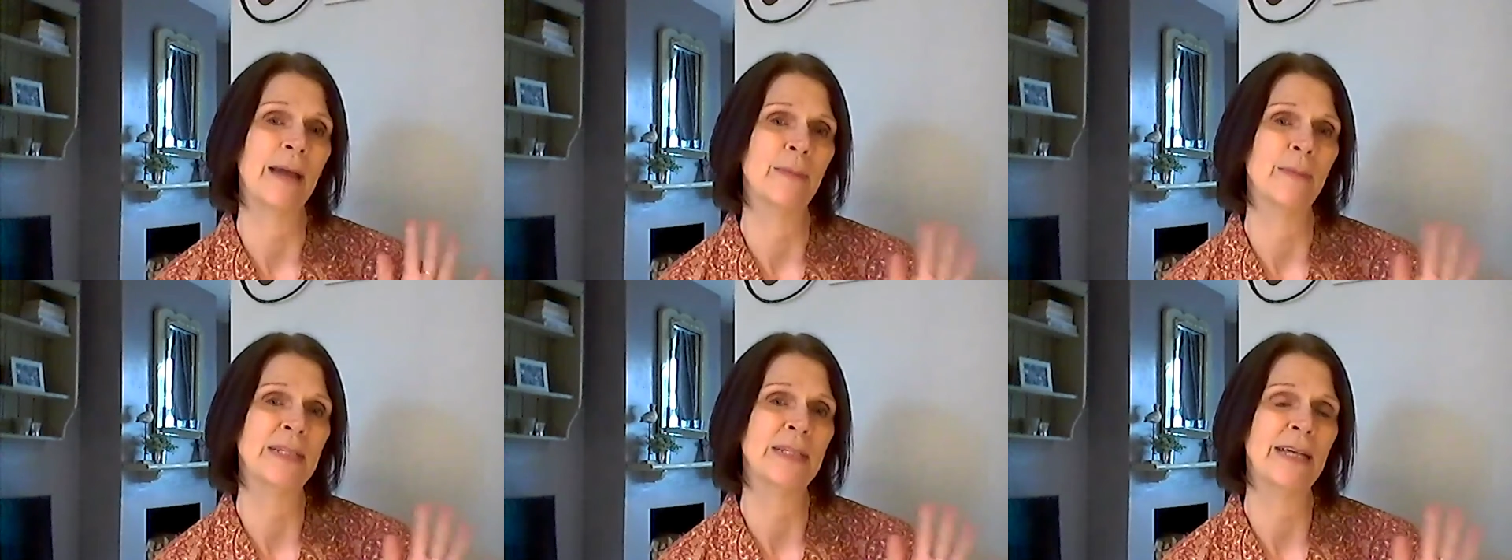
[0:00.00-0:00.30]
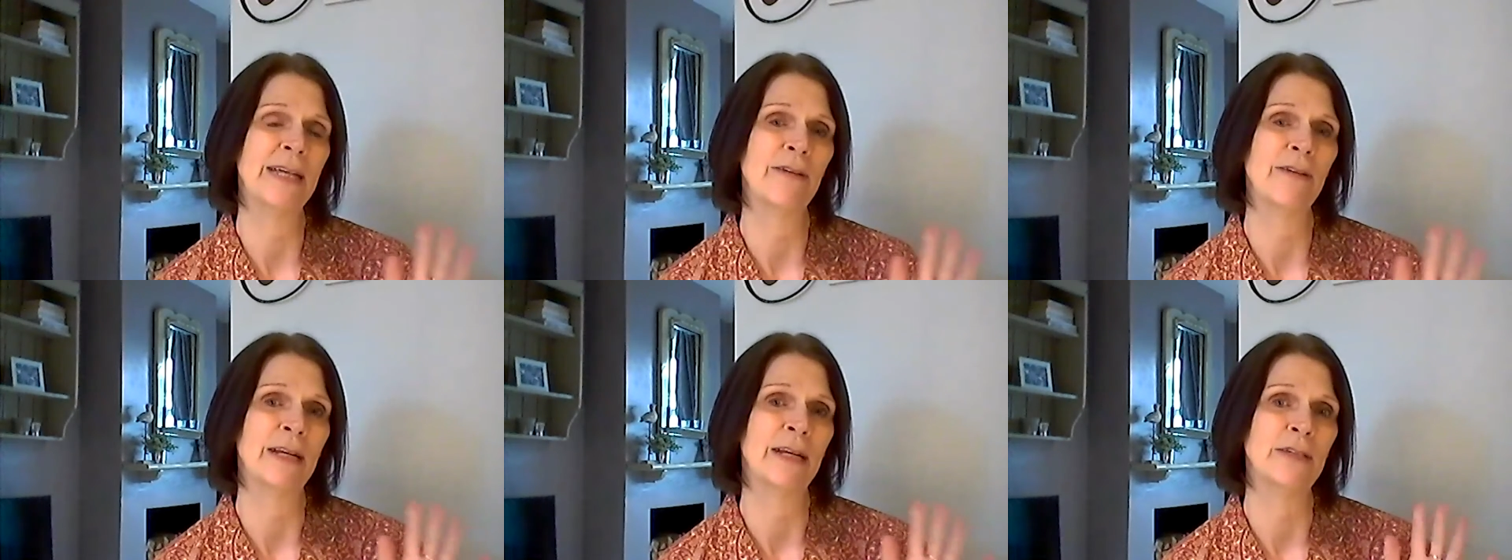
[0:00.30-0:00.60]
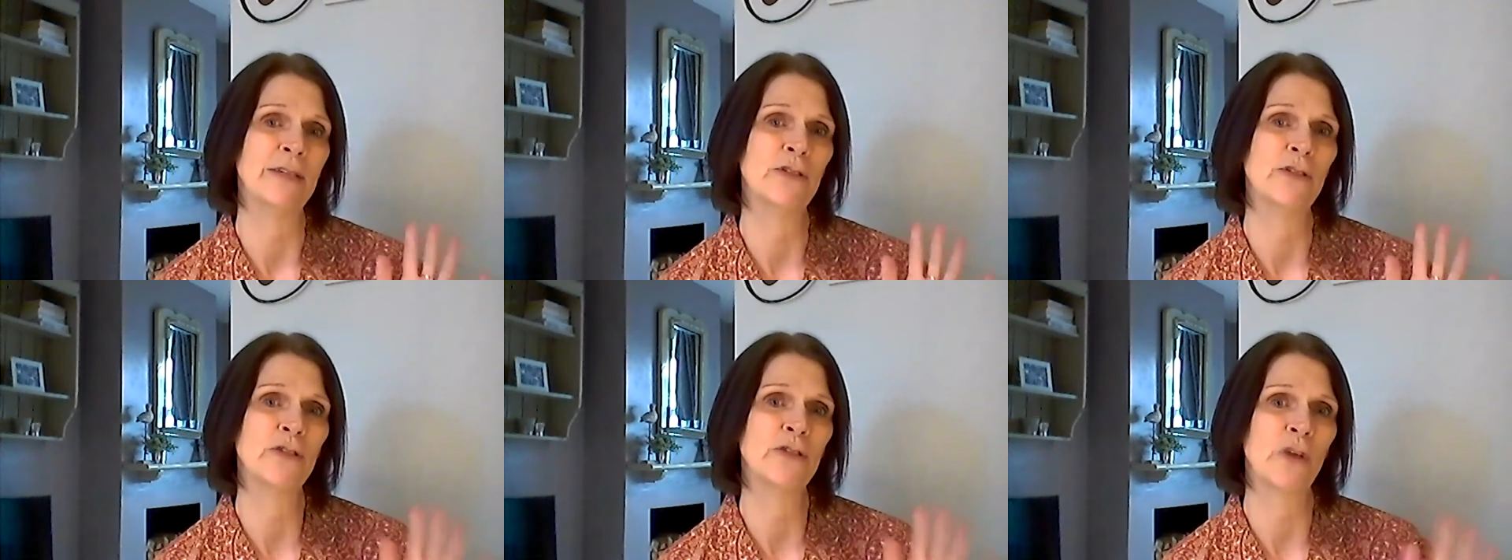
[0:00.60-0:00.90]
material
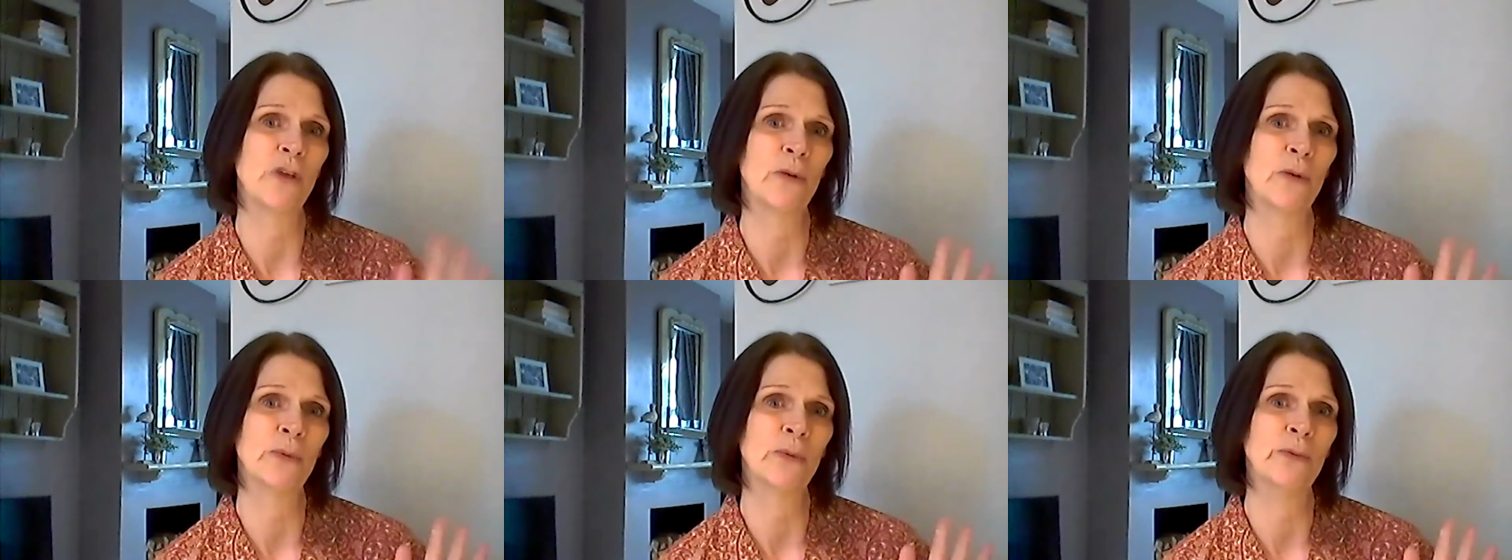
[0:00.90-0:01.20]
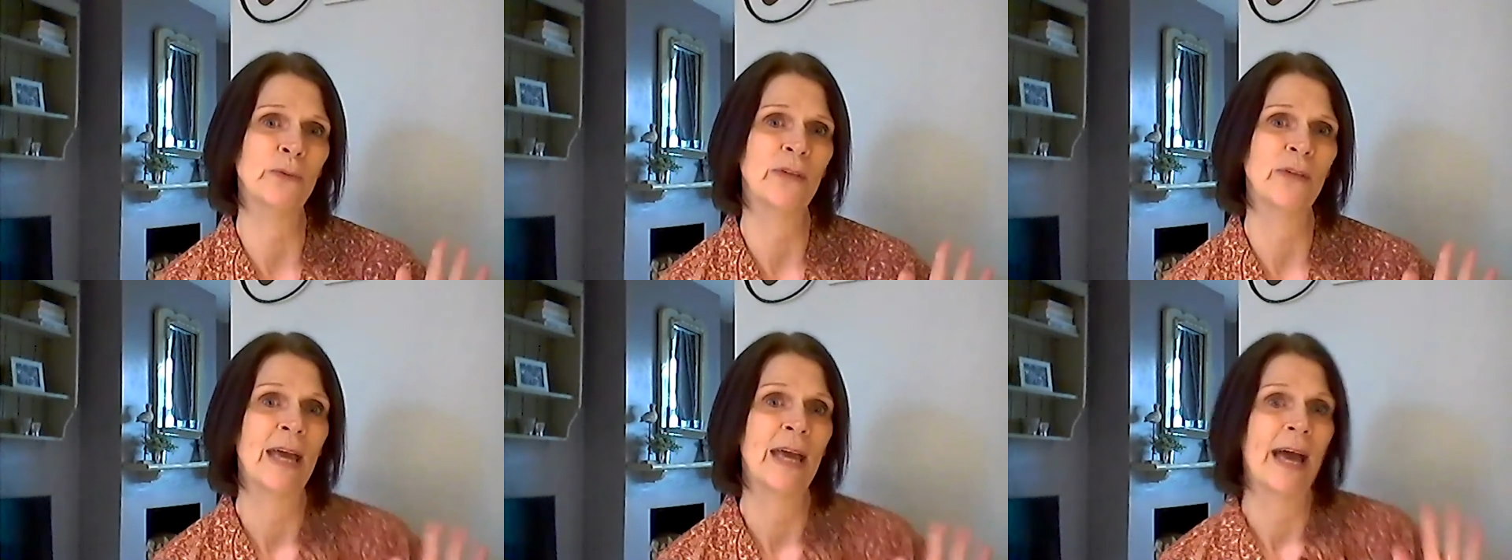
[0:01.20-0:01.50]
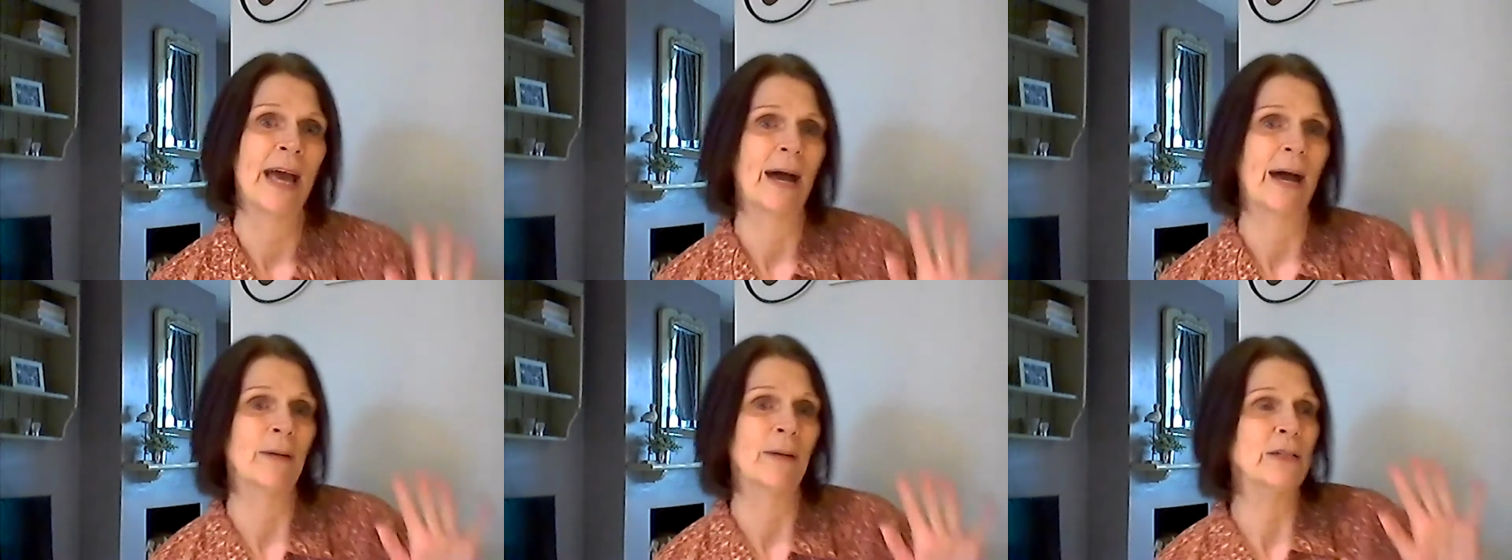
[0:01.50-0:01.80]
is sold,
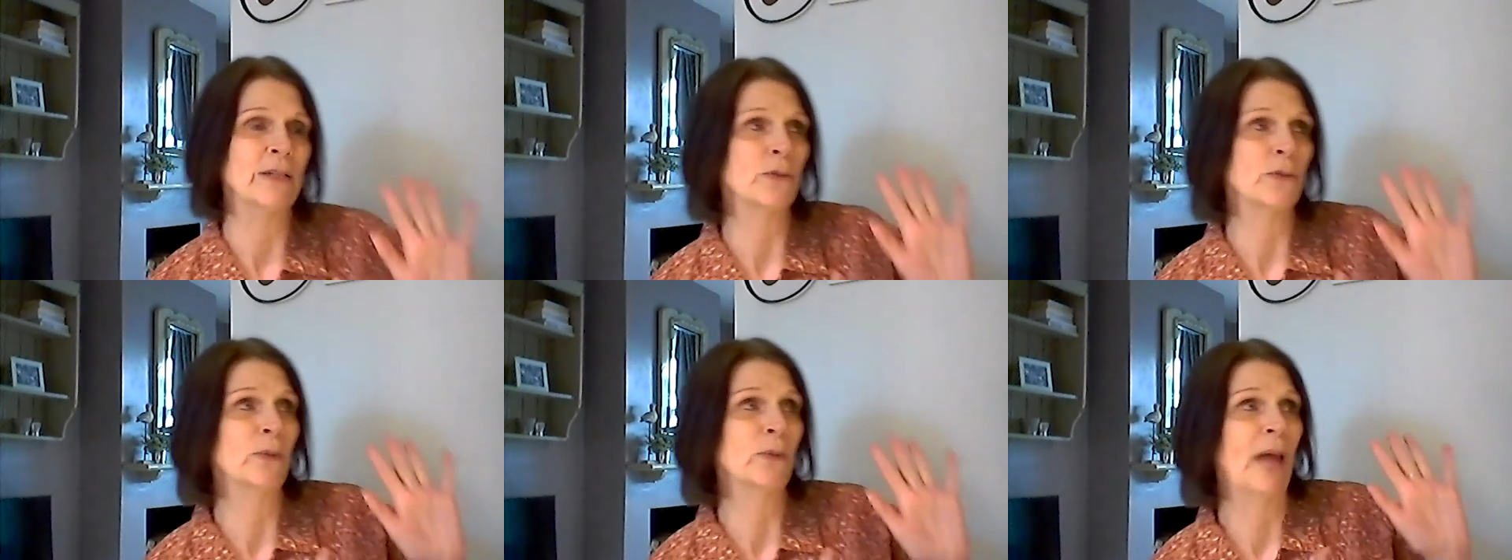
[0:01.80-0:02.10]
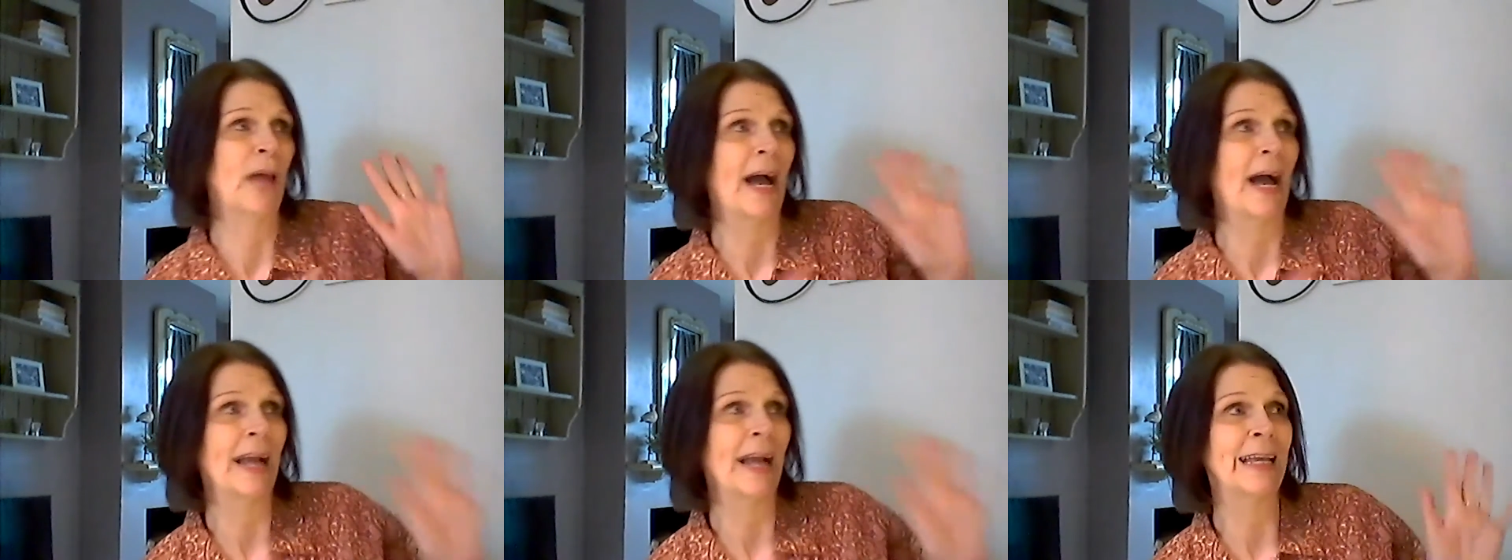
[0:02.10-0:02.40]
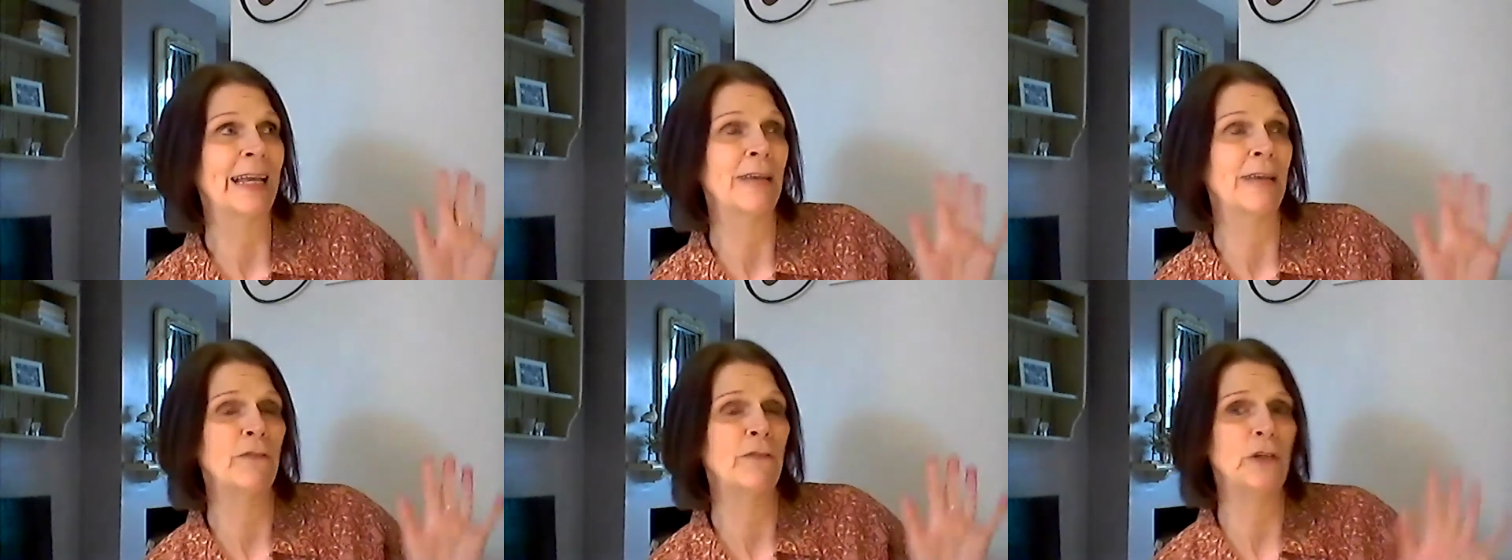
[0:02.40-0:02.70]
how it's all
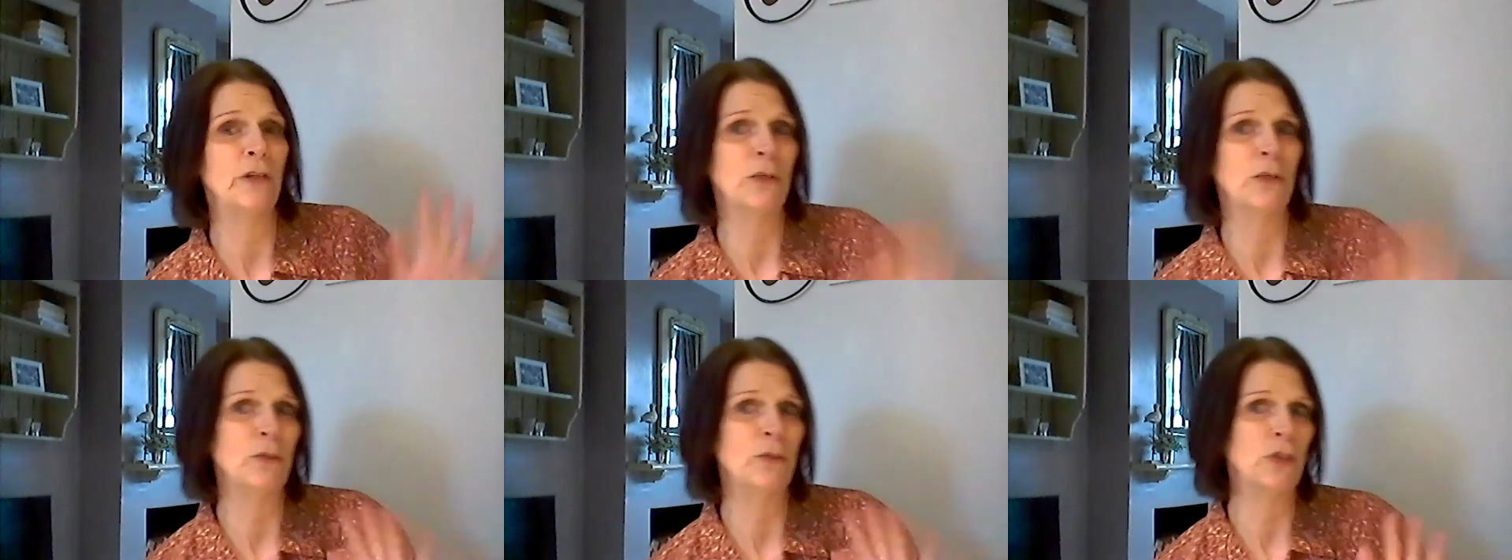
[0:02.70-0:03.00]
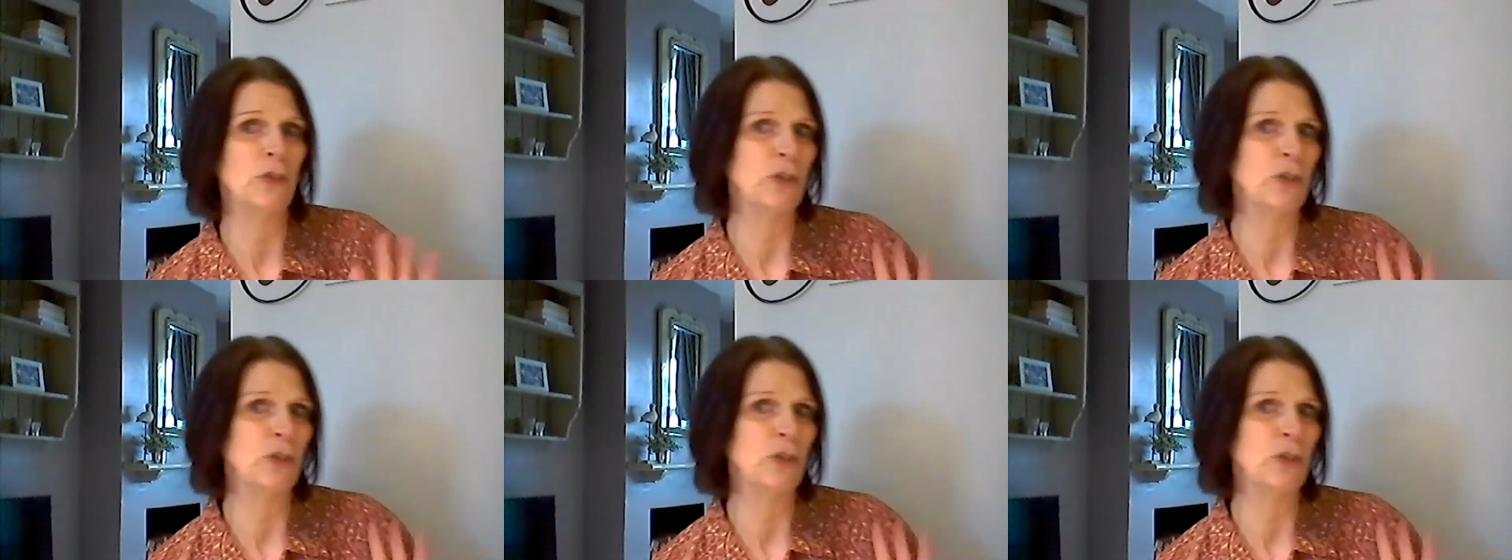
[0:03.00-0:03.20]
hanging for you to